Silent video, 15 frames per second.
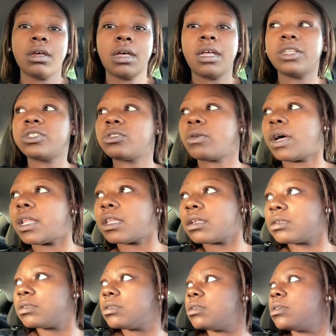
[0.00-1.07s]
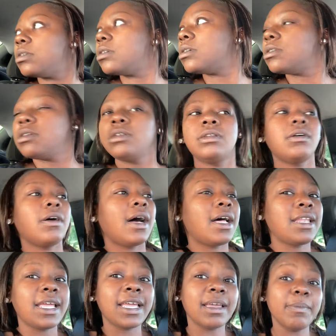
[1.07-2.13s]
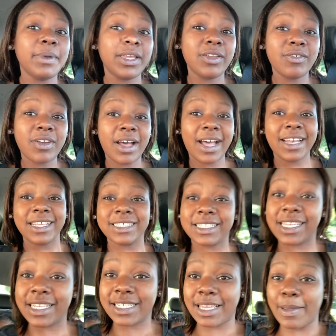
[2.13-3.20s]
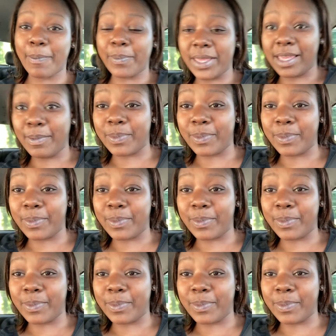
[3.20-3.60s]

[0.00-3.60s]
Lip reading: Hush, Twyla. You know how they can be. You know how these kids can be.